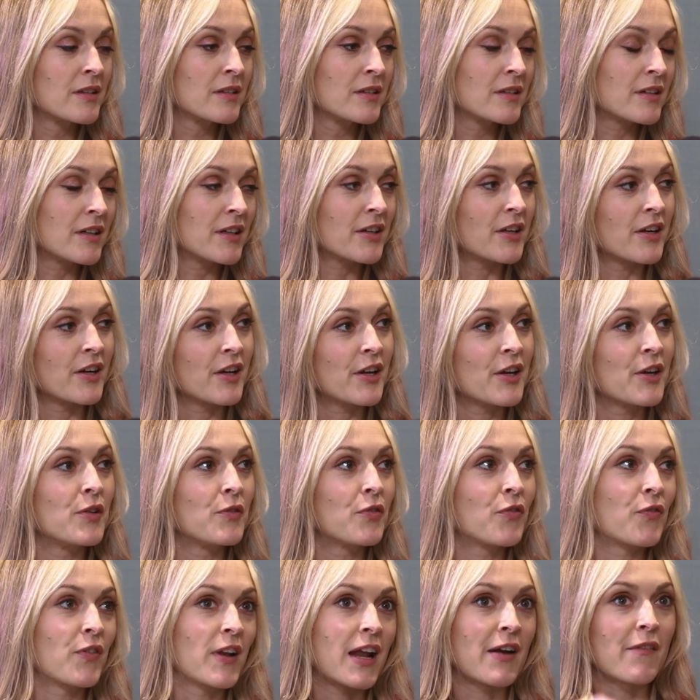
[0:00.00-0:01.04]
I don't know,
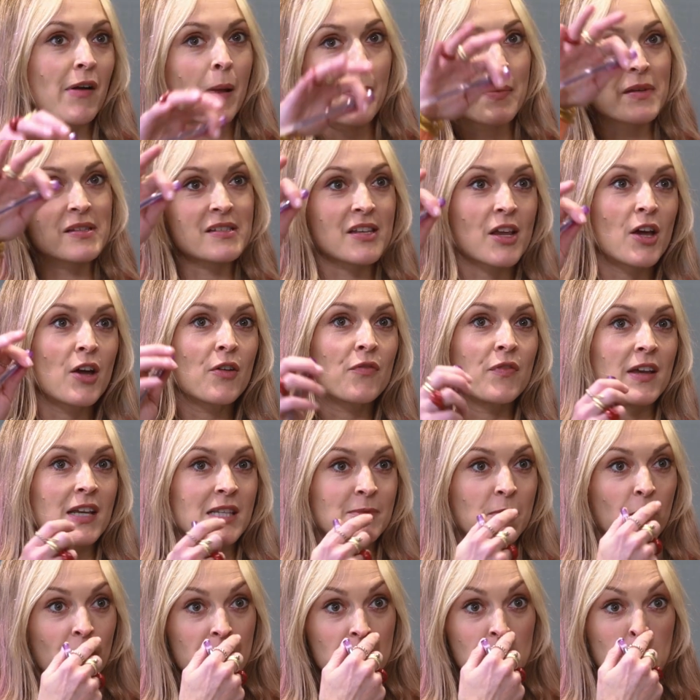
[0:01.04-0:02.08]
flit around the surface.
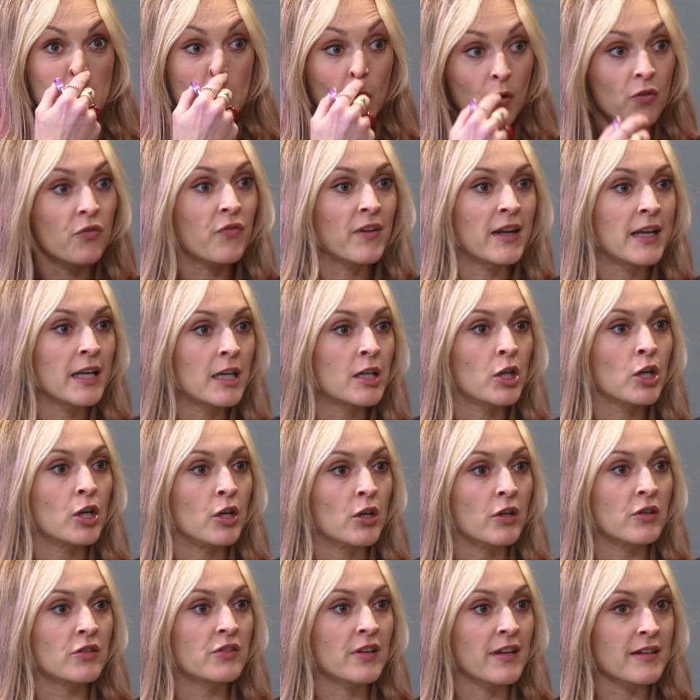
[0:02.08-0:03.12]
But when you're not feeling
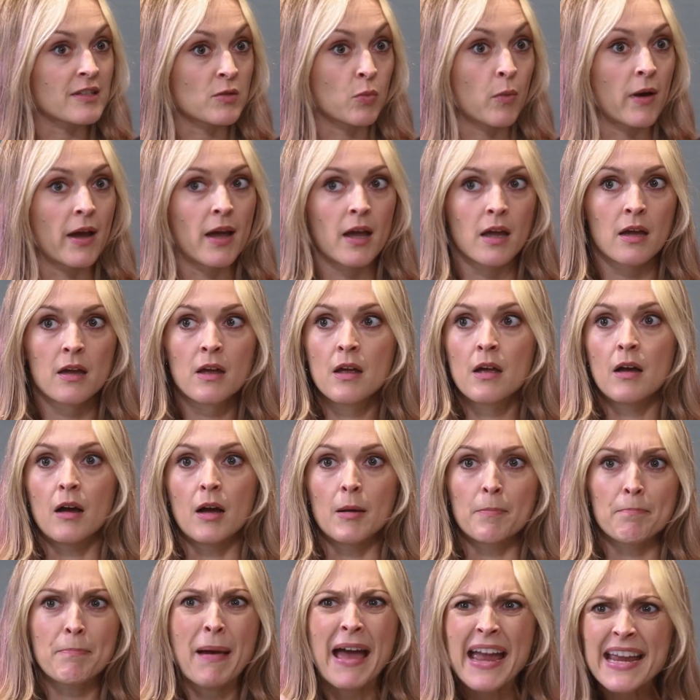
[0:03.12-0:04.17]
good, that's where
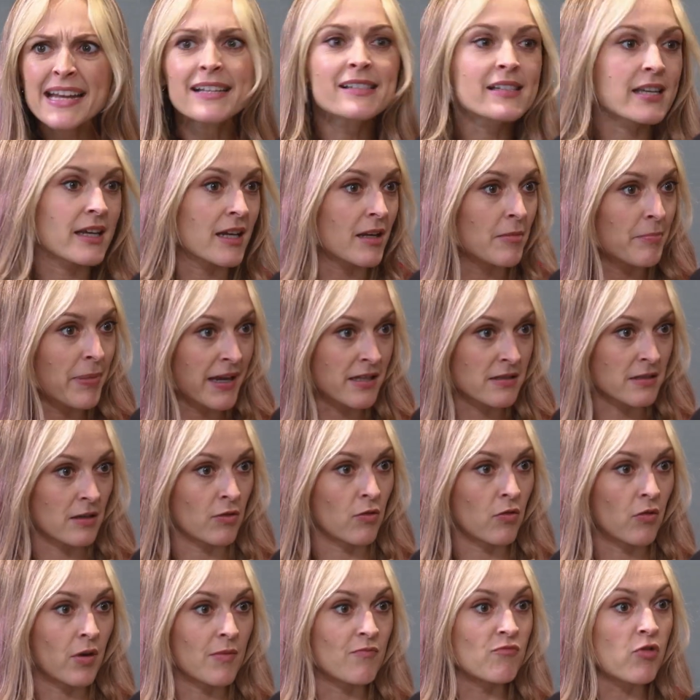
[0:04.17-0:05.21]
I'm painting better
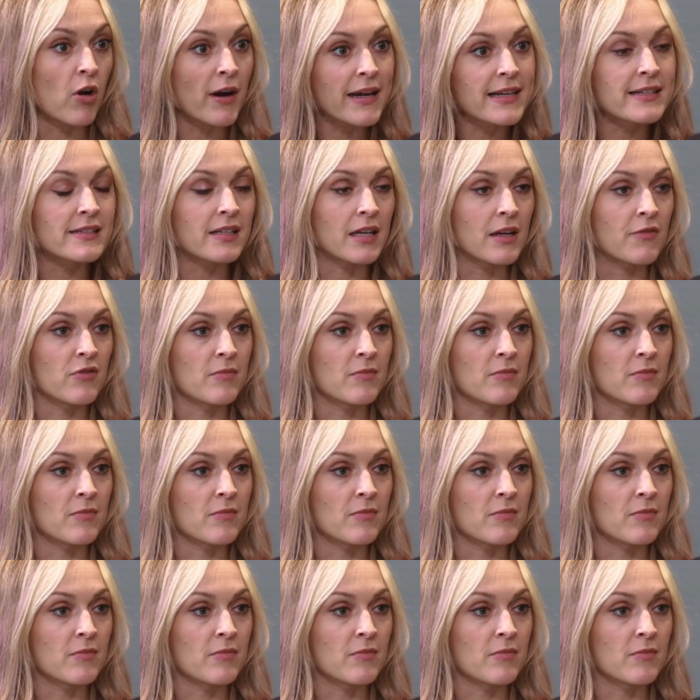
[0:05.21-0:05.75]
or I'm writing from